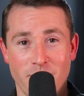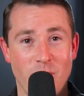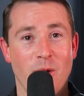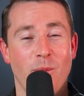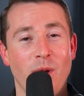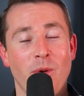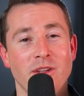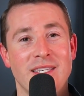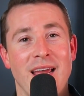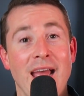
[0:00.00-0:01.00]
we
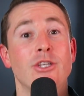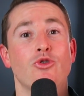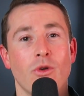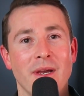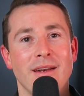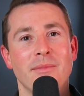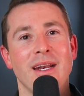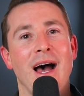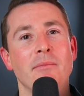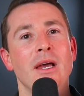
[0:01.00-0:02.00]
won't say excrement,
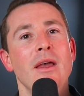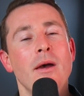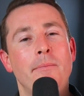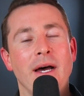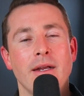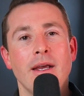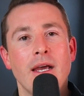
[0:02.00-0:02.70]
but